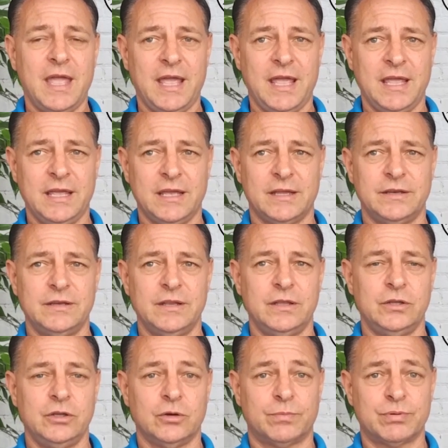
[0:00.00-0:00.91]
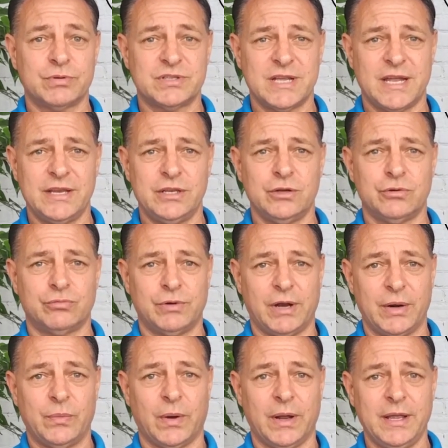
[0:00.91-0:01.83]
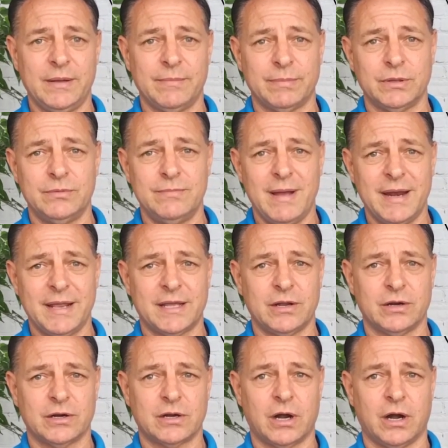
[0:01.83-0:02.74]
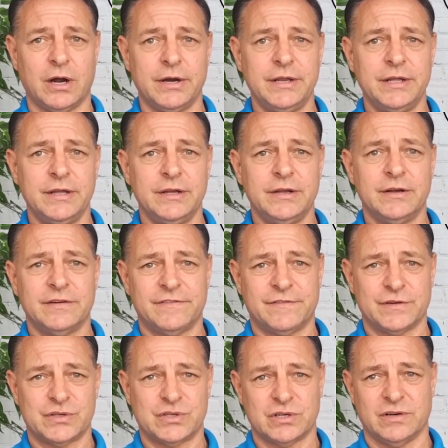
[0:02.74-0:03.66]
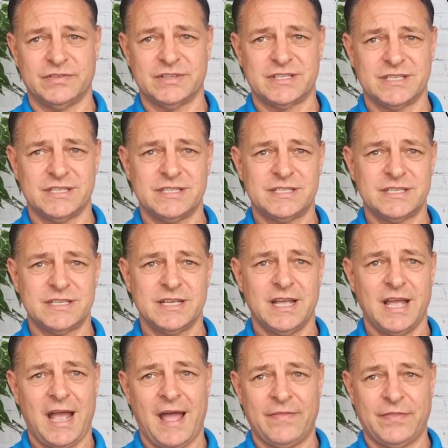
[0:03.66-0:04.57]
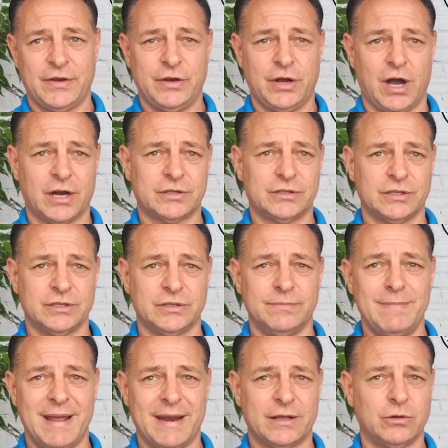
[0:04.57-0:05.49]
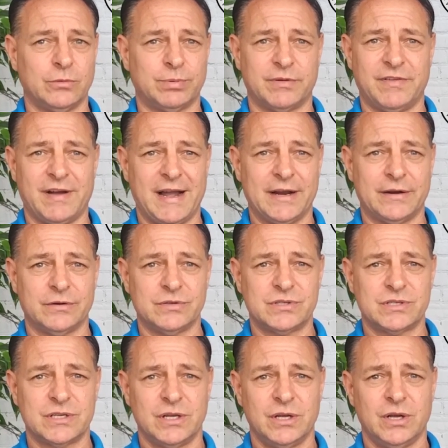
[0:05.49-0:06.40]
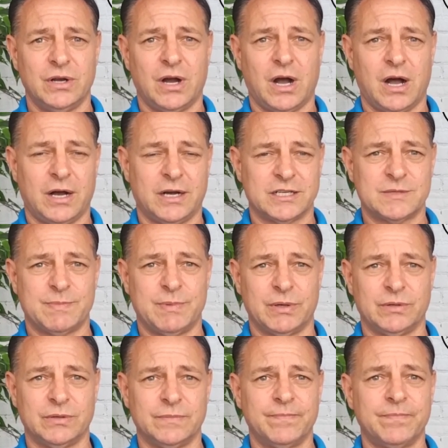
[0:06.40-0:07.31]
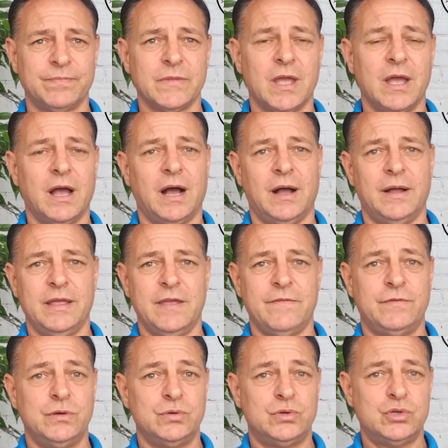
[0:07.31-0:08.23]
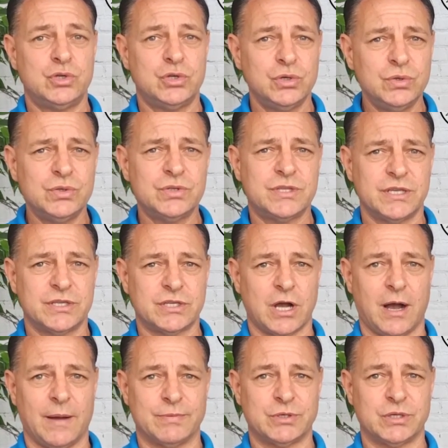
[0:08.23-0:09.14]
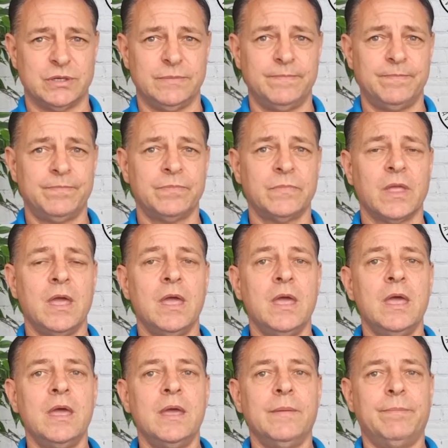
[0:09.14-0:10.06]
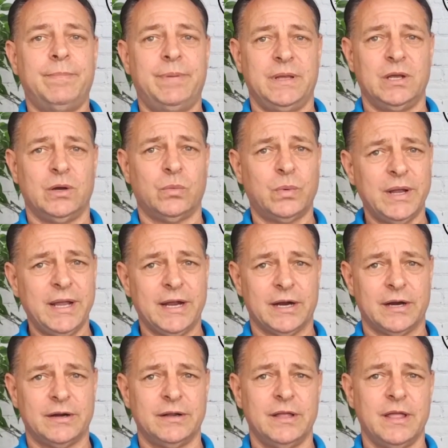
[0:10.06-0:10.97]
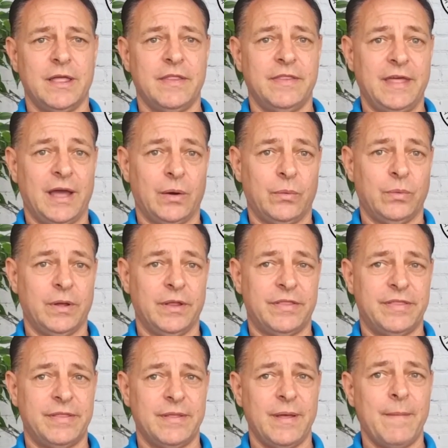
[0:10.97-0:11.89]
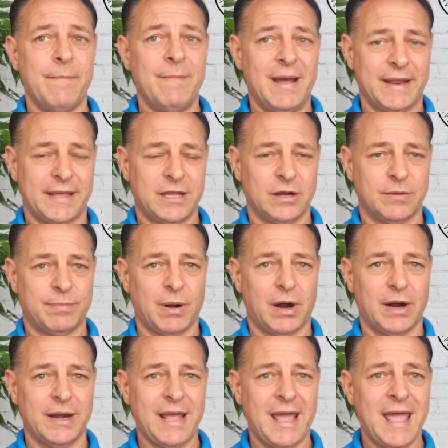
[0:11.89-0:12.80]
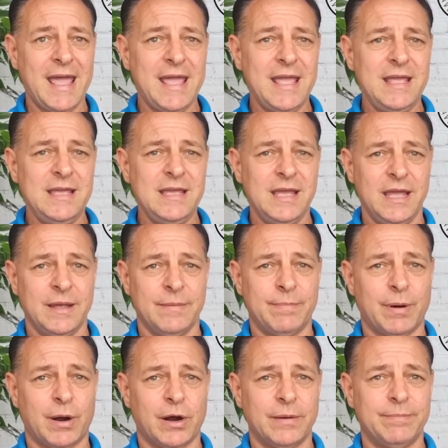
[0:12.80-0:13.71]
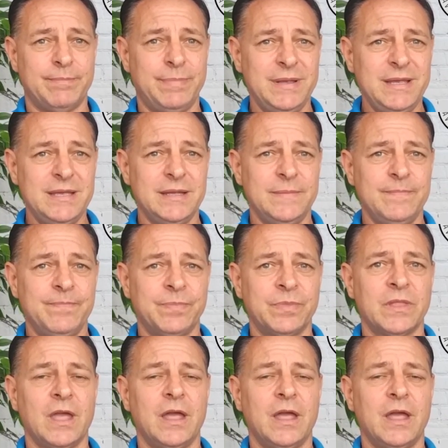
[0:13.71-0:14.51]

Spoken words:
and you'll present your red, white, and blue Medicare card for services at the doctor or medical provider's hospital. If you choose this option, Be aware that with Medicare Part A and Part B,